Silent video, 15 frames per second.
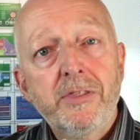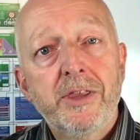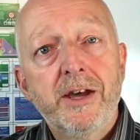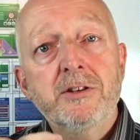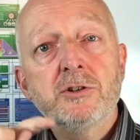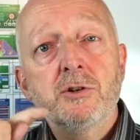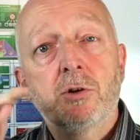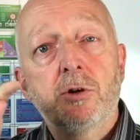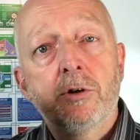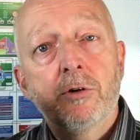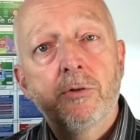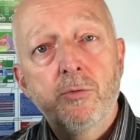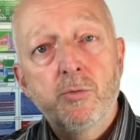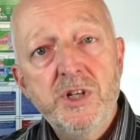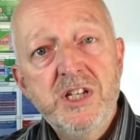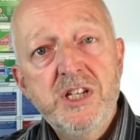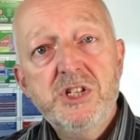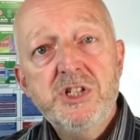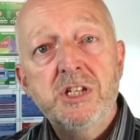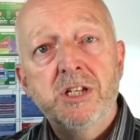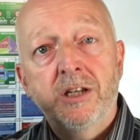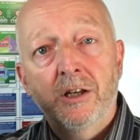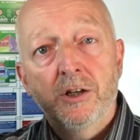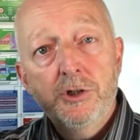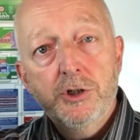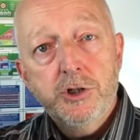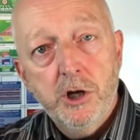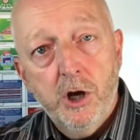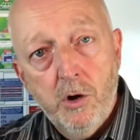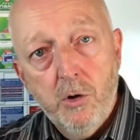that you're reaching
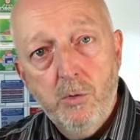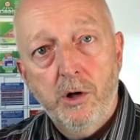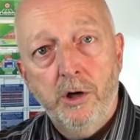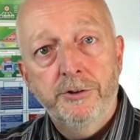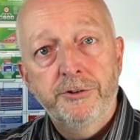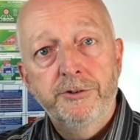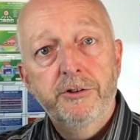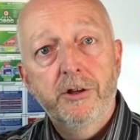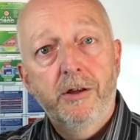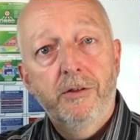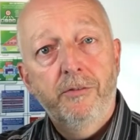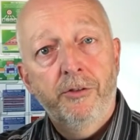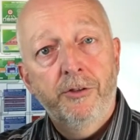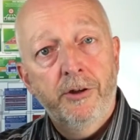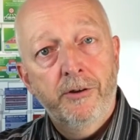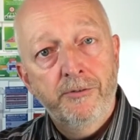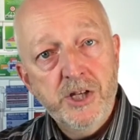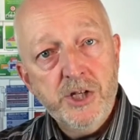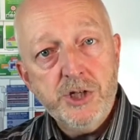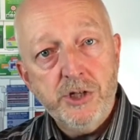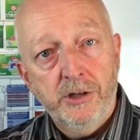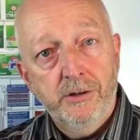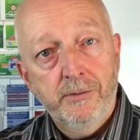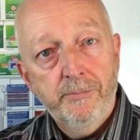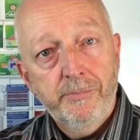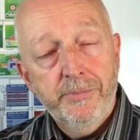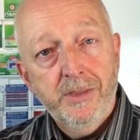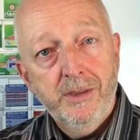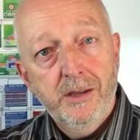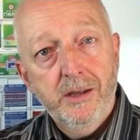towards the vision.
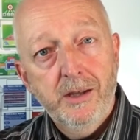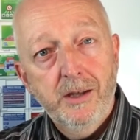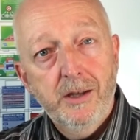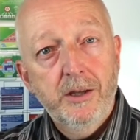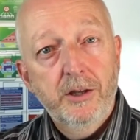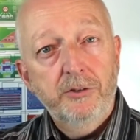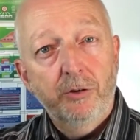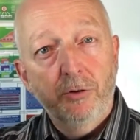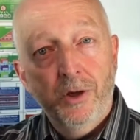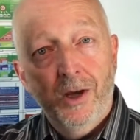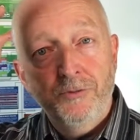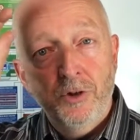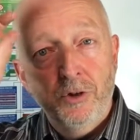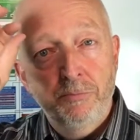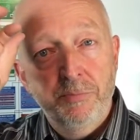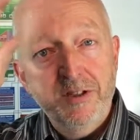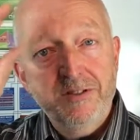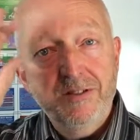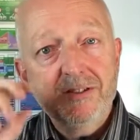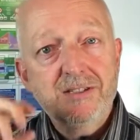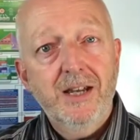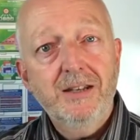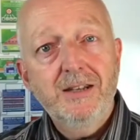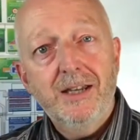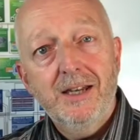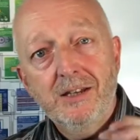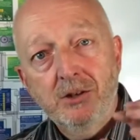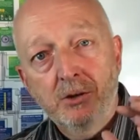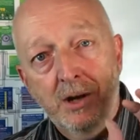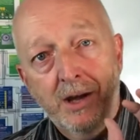So you have your business
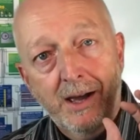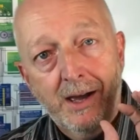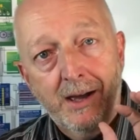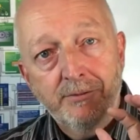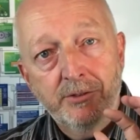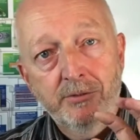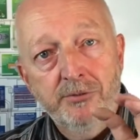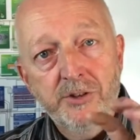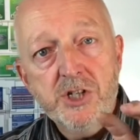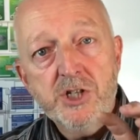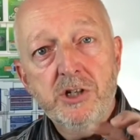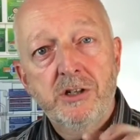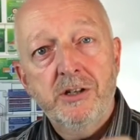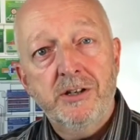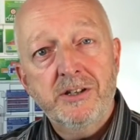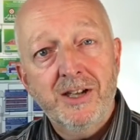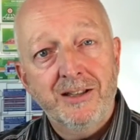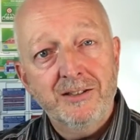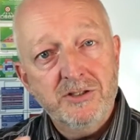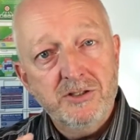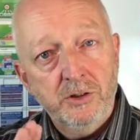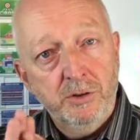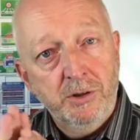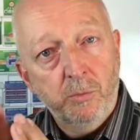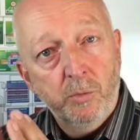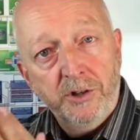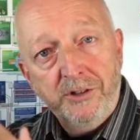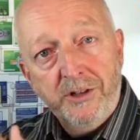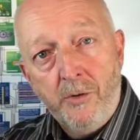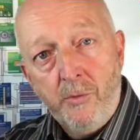idea, you have the vision that tells you in
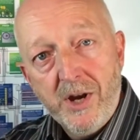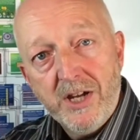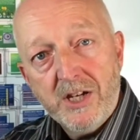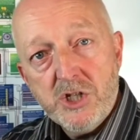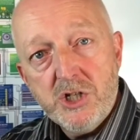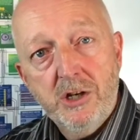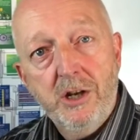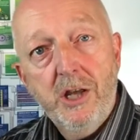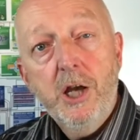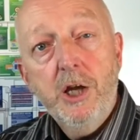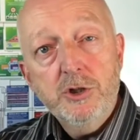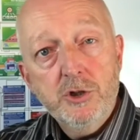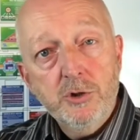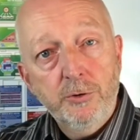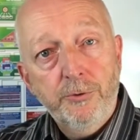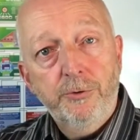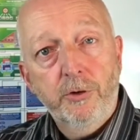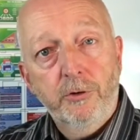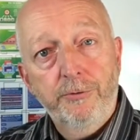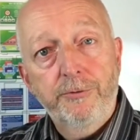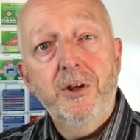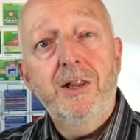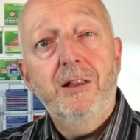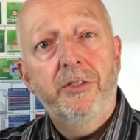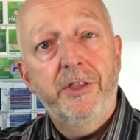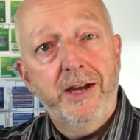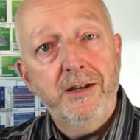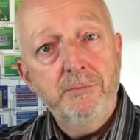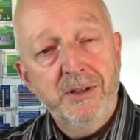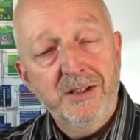what direction to fulfill
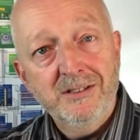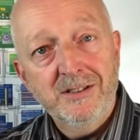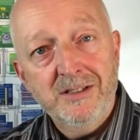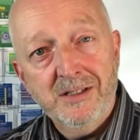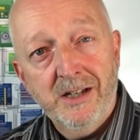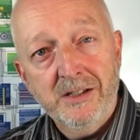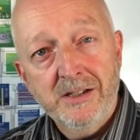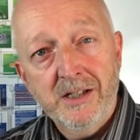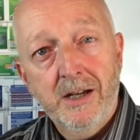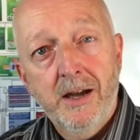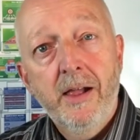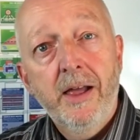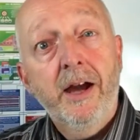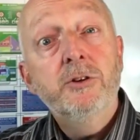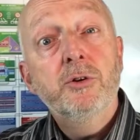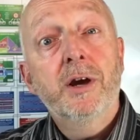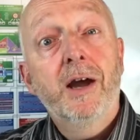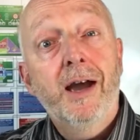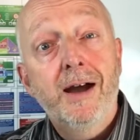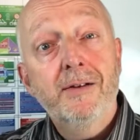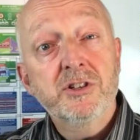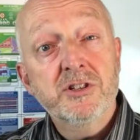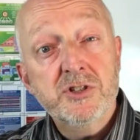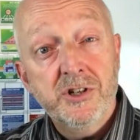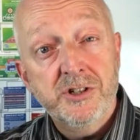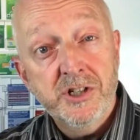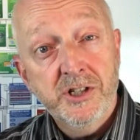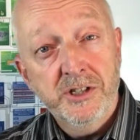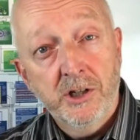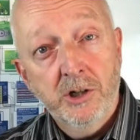that business idea, and you have the
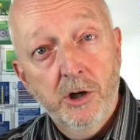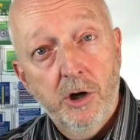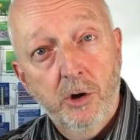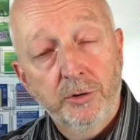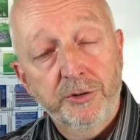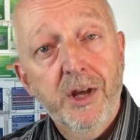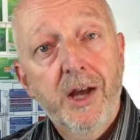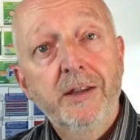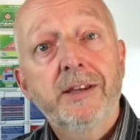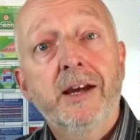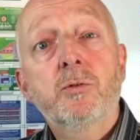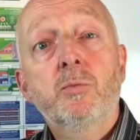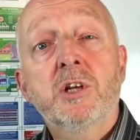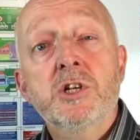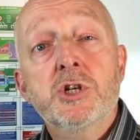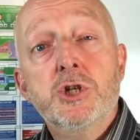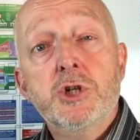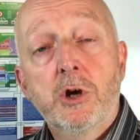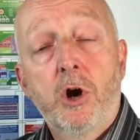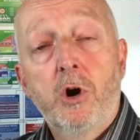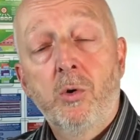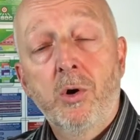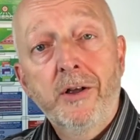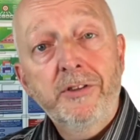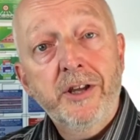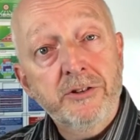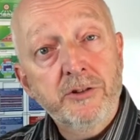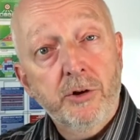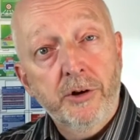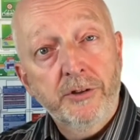strategic goals that will show
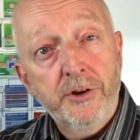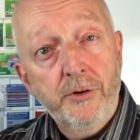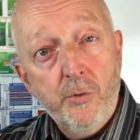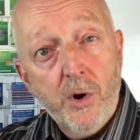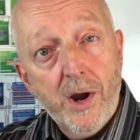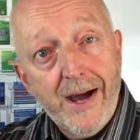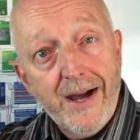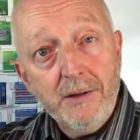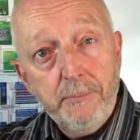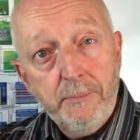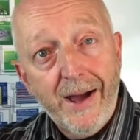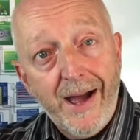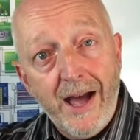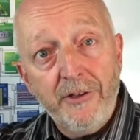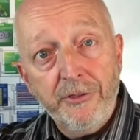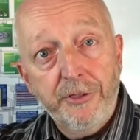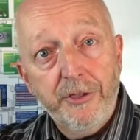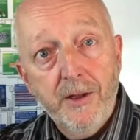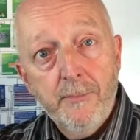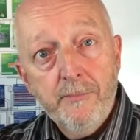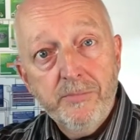that you're on the right path